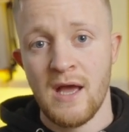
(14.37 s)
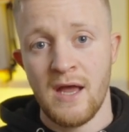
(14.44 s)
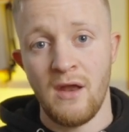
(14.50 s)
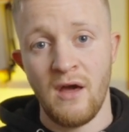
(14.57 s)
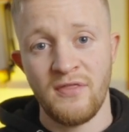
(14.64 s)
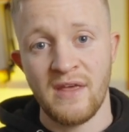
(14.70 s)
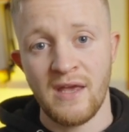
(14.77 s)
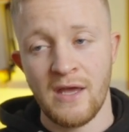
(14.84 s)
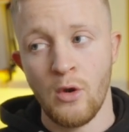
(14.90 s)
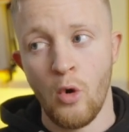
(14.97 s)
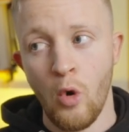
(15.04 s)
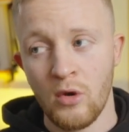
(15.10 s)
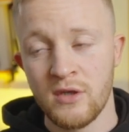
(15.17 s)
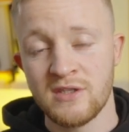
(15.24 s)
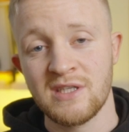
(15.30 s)
And I think in
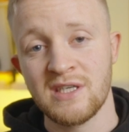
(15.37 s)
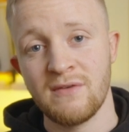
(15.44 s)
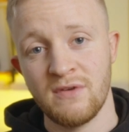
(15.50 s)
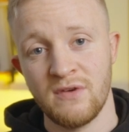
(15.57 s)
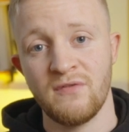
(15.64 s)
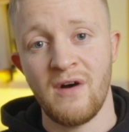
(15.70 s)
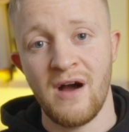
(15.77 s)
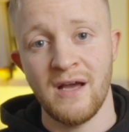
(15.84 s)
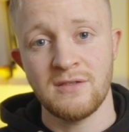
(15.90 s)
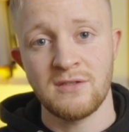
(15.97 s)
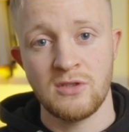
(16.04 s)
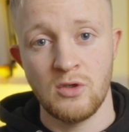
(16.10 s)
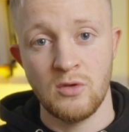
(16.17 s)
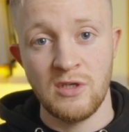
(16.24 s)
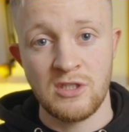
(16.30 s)
order to give
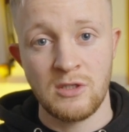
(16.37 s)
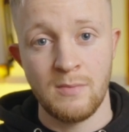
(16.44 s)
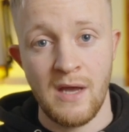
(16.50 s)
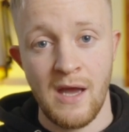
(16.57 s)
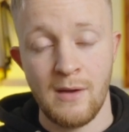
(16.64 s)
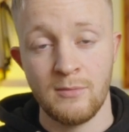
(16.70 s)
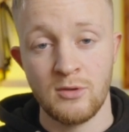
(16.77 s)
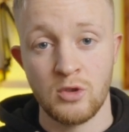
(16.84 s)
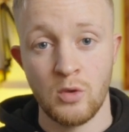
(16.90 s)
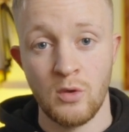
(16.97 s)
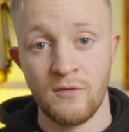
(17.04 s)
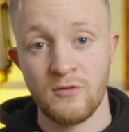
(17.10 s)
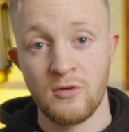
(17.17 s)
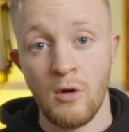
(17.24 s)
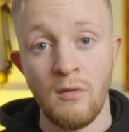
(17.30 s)
advice, you need to be able to
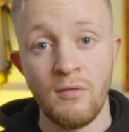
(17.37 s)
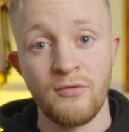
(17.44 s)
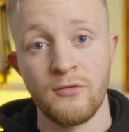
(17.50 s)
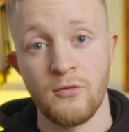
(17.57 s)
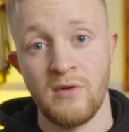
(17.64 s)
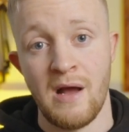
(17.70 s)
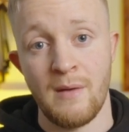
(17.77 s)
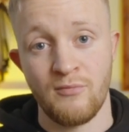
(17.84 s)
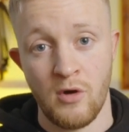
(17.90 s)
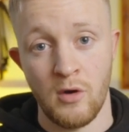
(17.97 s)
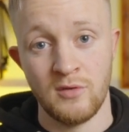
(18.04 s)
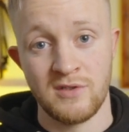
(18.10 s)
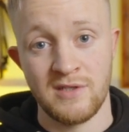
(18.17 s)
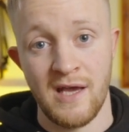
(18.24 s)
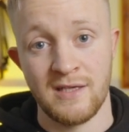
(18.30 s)
have gone through that
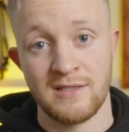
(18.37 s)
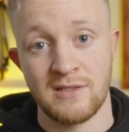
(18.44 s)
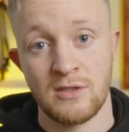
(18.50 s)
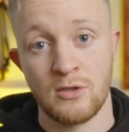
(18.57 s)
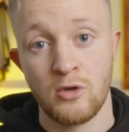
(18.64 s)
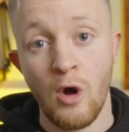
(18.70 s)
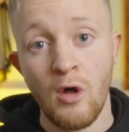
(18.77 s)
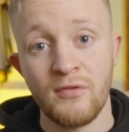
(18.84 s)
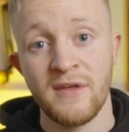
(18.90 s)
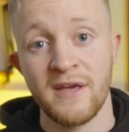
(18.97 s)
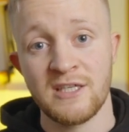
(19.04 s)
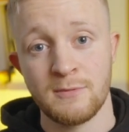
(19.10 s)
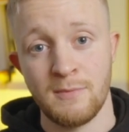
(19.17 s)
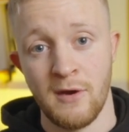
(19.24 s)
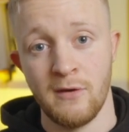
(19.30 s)
process, got the
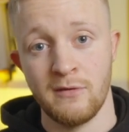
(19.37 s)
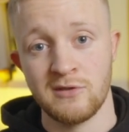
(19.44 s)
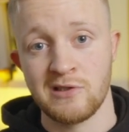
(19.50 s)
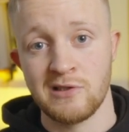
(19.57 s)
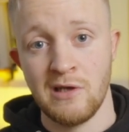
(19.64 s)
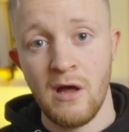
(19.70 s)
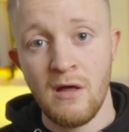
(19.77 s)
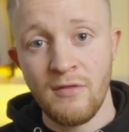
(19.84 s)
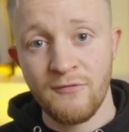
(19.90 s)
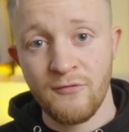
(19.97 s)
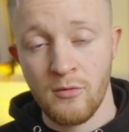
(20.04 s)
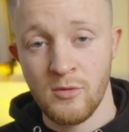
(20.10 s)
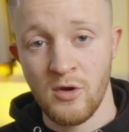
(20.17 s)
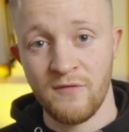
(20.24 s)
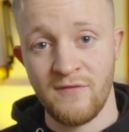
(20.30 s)
experience, learned
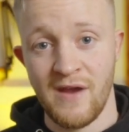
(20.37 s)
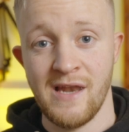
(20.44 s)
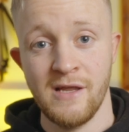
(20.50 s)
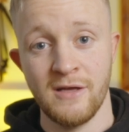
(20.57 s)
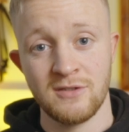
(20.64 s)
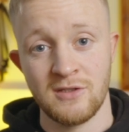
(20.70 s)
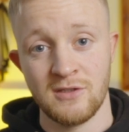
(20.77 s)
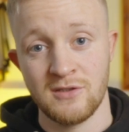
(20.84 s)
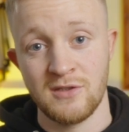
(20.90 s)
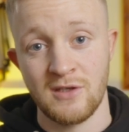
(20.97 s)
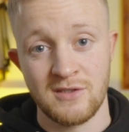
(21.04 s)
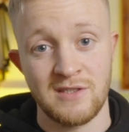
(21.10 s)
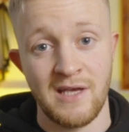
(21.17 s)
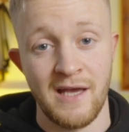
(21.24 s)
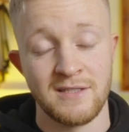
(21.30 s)
from your failures and
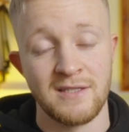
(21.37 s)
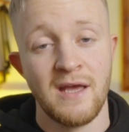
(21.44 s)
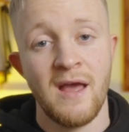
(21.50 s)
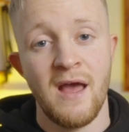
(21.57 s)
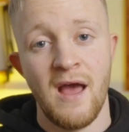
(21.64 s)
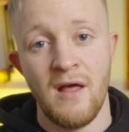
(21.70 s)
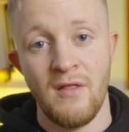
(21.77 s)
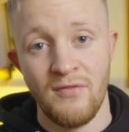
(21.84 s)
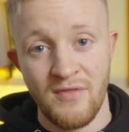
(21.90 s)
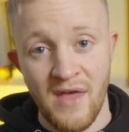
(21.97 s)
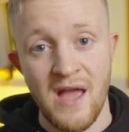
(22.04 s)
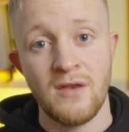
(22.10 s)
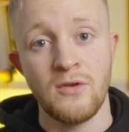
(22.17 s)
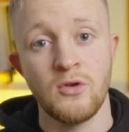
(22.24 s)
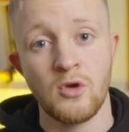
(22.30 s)
success, and
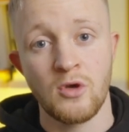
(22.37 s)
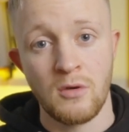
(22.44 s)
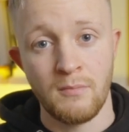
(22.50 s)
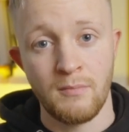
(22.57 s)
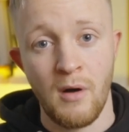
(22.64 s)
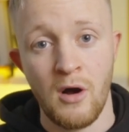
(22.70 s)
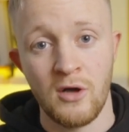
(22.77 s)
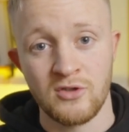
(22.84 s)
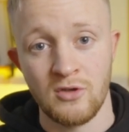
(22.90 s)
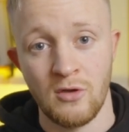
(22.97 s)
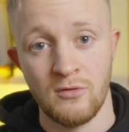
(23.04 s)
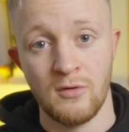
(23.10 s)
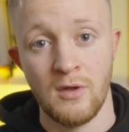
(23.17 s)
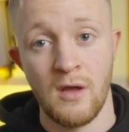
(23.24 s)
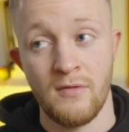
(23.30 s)
then you can pass
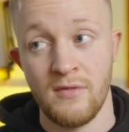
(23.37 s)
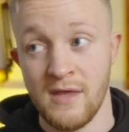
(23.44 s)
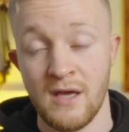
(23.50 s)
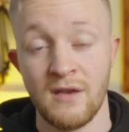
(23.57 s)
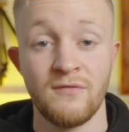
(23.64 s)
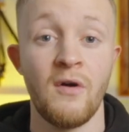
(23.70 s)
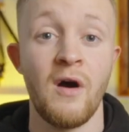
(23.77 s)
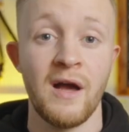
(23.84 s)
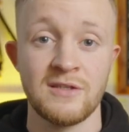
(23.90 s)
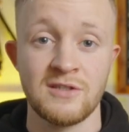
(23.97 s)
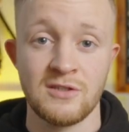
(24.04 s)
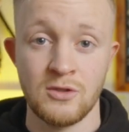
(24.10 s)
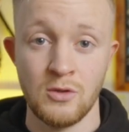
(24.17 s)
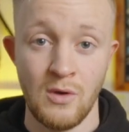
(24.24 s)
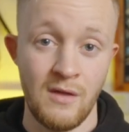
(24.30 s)
on the advice
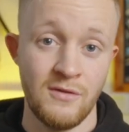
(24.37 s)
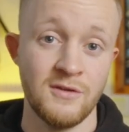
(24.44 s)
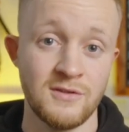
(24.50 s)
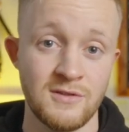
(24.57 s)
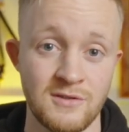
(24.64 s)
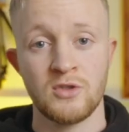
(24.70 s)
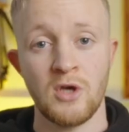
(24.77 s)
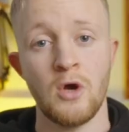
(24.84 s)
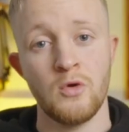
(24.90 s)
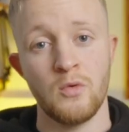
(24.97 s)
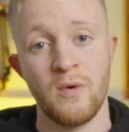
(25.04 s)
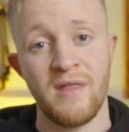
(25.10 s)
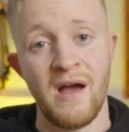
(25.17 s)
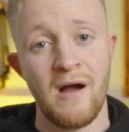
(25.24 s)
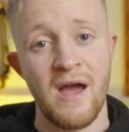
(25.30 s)
to others. So
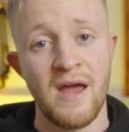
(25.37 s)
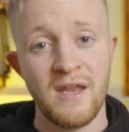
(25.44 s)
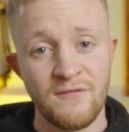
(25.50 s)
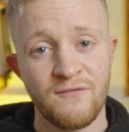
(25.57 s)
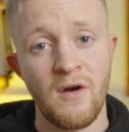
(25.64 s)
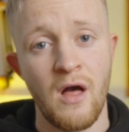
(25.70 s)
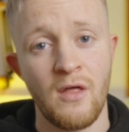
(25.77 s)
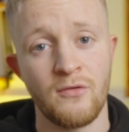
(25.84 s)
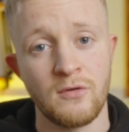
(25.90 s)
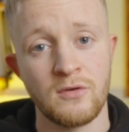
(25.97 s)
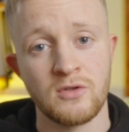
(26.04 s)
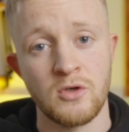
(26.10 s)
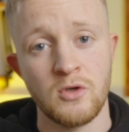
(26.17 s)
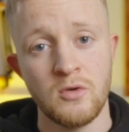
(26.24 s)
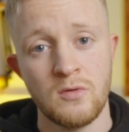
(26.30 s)
without any further
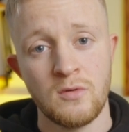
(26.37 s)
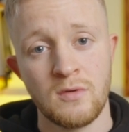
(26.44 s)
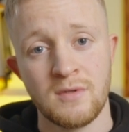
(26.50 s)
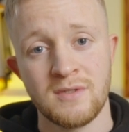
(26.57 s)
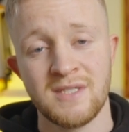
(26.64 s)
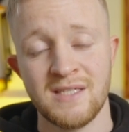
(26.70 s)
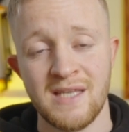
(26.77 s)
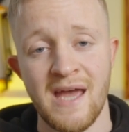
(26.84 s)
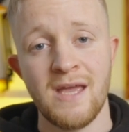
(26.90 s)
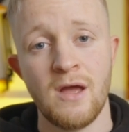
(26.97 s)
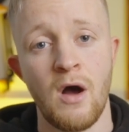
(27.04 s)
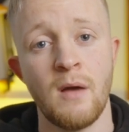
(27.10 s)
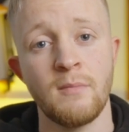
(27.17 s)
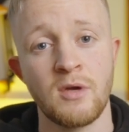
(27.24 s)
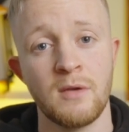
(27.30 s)
ado, today
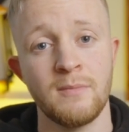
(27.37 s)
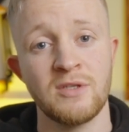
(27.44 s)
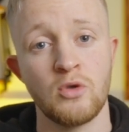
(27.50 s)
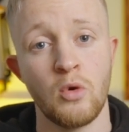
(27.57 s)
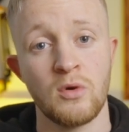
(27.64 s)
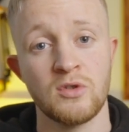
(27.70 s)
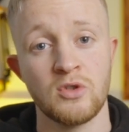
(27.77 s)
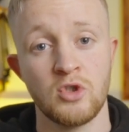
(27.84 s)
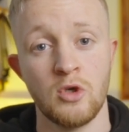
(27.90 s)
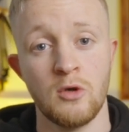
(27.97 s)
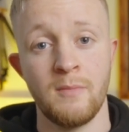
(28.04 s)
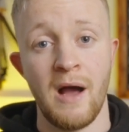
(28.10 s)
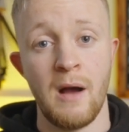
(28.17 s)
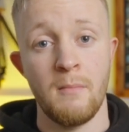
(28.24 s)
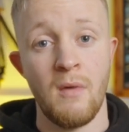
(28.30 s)
I'm going to be talking to you
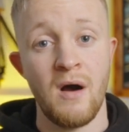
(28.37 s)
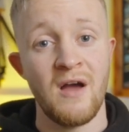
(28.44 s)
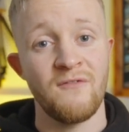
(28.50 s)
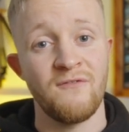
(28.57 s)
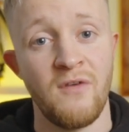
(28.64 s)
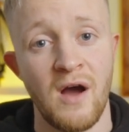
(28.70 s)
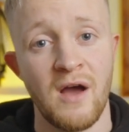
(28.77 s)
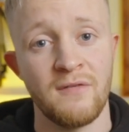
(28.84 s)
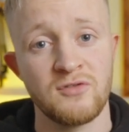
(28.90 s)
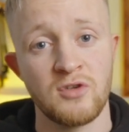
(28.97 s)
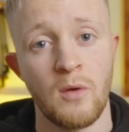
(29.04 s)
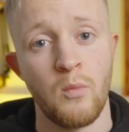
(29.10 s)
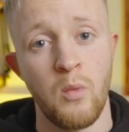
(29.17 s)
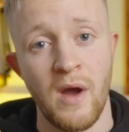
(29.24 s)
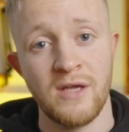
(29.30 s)
about my five
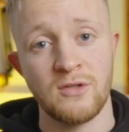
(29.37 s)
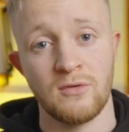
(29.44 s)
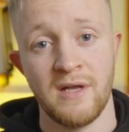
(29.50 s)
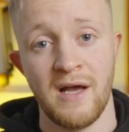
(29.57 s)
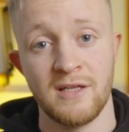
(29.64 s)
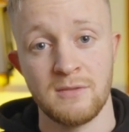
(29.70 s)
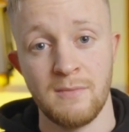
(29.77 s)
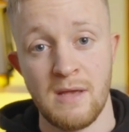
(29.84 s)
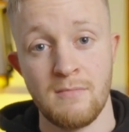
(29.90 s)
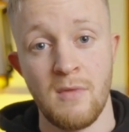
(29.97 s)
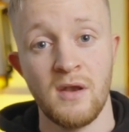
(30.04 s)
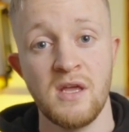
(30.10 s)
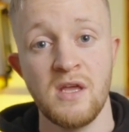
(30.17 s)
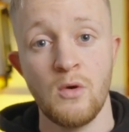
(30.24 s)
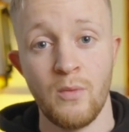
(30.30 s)
top ways on how to make
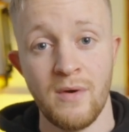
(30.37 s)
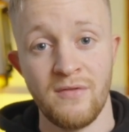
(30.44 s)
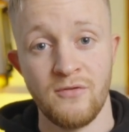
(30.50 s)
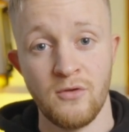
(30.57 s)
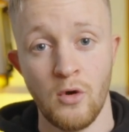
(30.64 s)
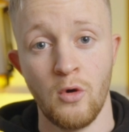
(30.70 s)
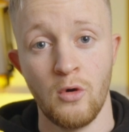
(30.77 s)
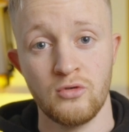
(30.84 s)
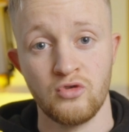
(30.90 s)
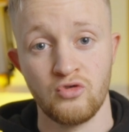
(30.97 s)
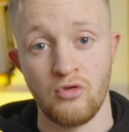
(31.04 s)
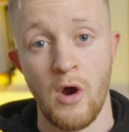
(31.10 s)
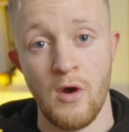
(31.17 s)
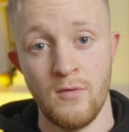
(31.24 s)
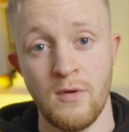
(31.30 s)
money with your
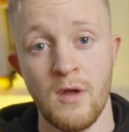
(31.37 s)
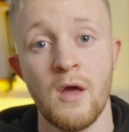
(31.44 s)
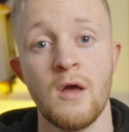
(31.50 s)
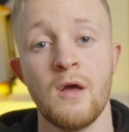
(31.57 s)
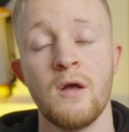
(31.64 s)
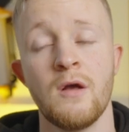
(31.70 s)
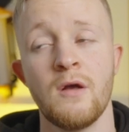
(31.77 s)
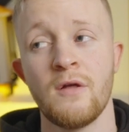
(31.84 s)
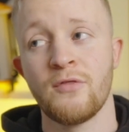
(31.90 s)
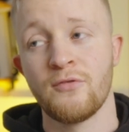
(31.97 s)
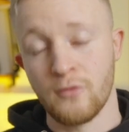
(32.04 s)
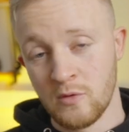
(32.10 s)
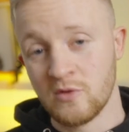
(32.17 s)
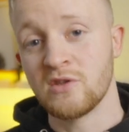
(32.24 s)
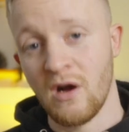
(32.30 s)
drone
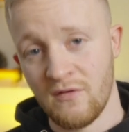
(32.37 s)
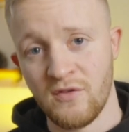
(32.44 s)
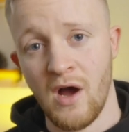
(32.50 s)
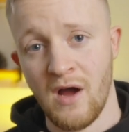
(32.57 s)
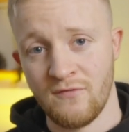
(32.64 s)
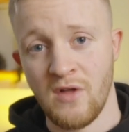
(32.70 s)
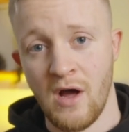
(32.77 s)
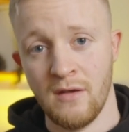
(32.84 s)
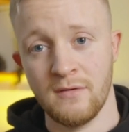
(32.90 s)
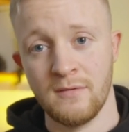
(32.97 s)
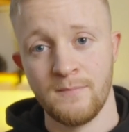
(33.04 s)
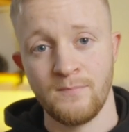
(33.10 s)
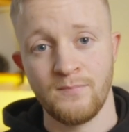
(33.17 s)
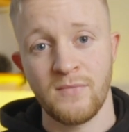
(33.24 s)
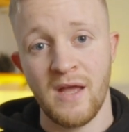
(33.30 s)
through stuff that I've done,
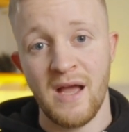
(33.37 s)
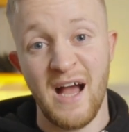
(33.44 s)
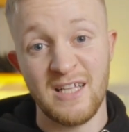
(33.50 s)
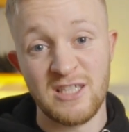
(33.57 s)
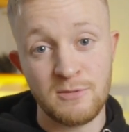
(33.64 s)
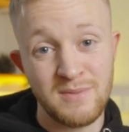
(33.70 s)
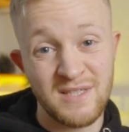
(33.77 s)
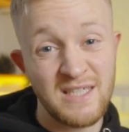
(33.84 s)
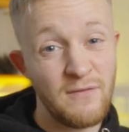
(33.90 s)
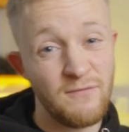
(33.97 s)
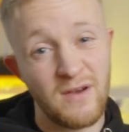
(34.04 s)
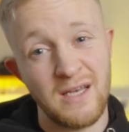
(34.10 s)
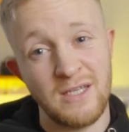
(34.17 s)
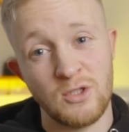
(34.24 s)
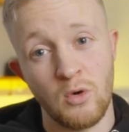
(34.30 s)
and
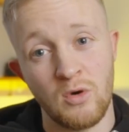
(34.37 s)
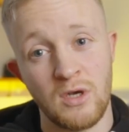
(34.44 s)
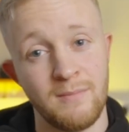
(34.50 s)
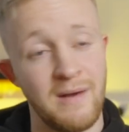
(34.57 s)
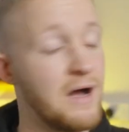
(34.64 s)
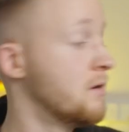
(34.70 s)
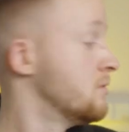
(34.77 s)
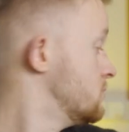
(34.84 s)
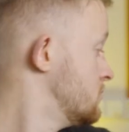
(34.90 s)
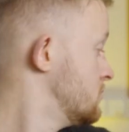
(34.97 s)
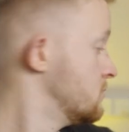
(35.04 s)
specifically talking about